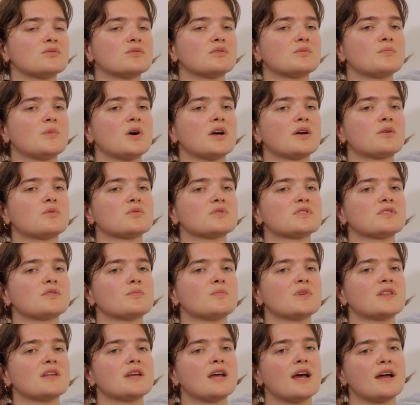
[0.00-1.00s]
or you might
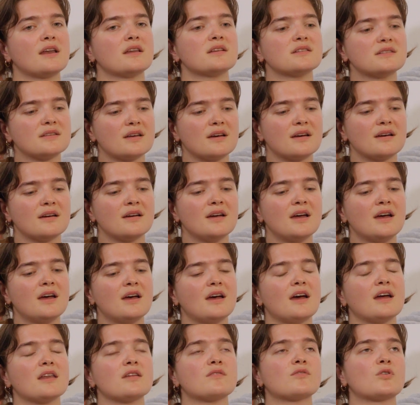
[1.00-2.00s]
also be the editor,
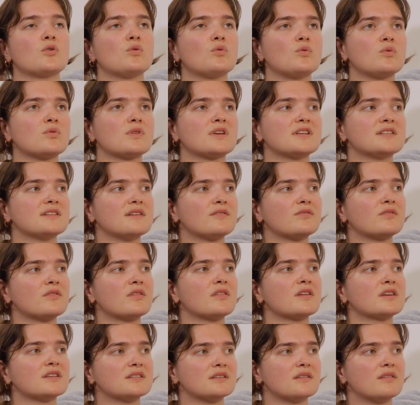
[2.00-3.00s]
and you've got all these
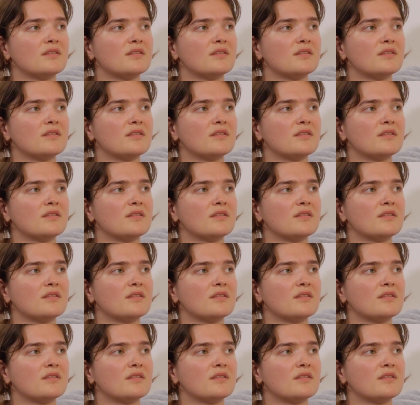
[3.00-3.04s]
different things